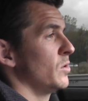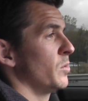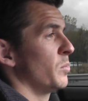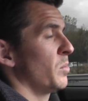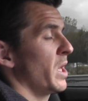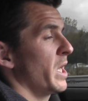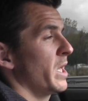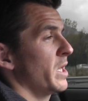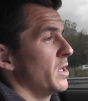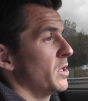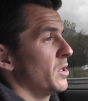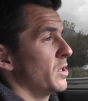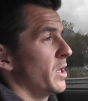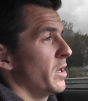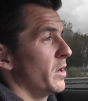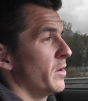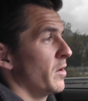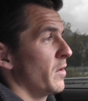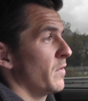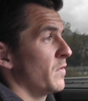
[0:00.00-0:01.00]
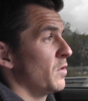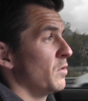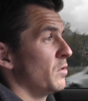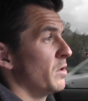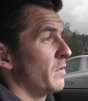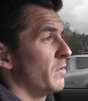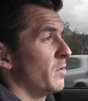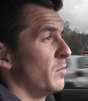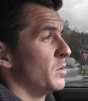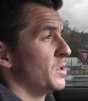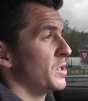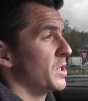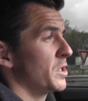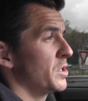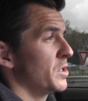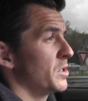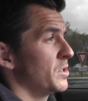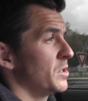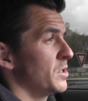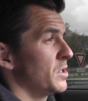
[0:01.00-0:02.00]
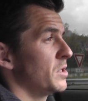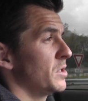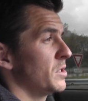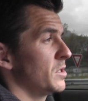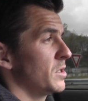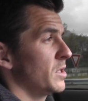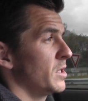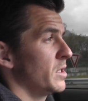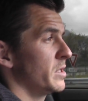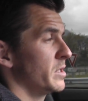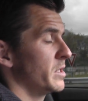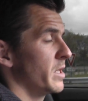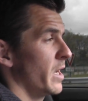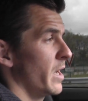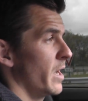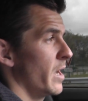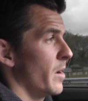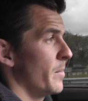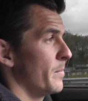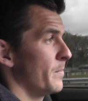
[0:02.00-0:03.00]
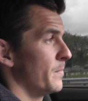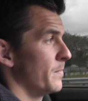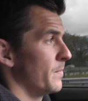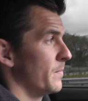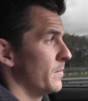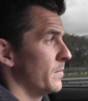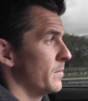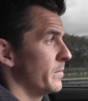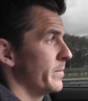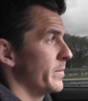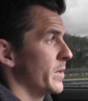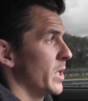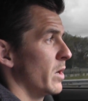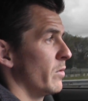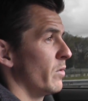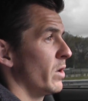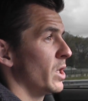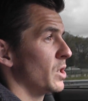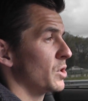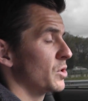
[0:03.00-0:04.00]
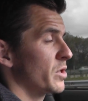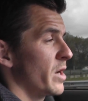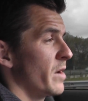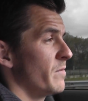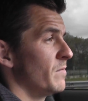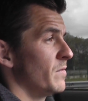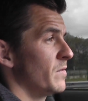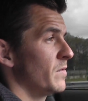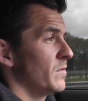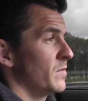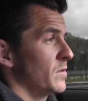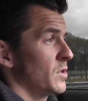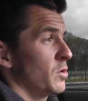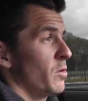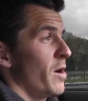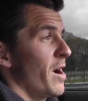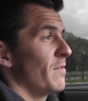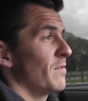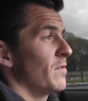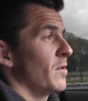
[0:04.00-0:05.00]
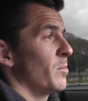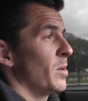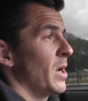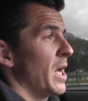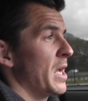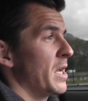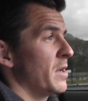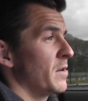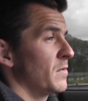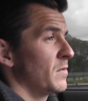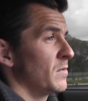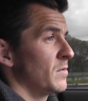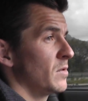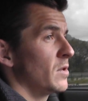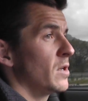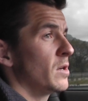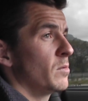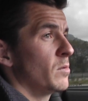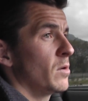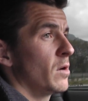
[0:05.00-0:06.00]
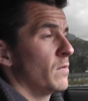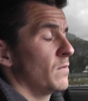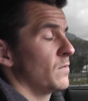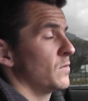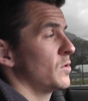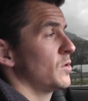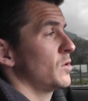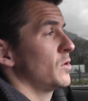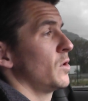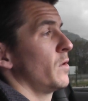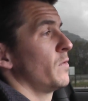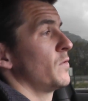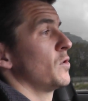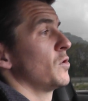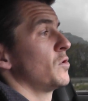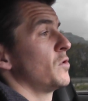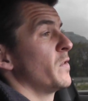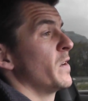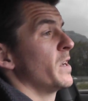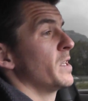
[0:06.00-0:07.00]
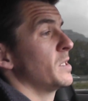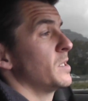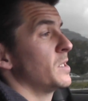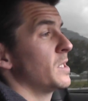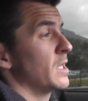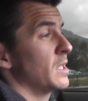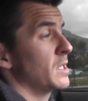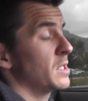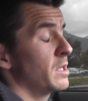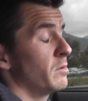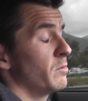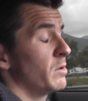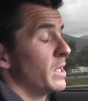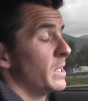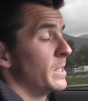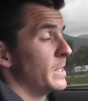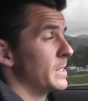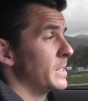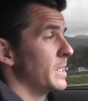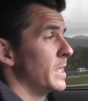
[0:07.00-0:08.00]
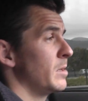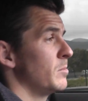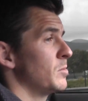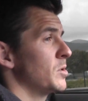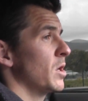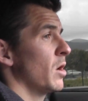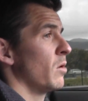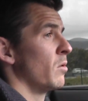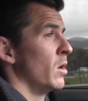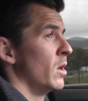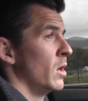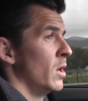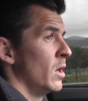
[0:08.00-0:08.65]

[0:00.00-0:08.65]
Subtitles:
play in a few different positions is a real strength to have a player of such versatility within the team. So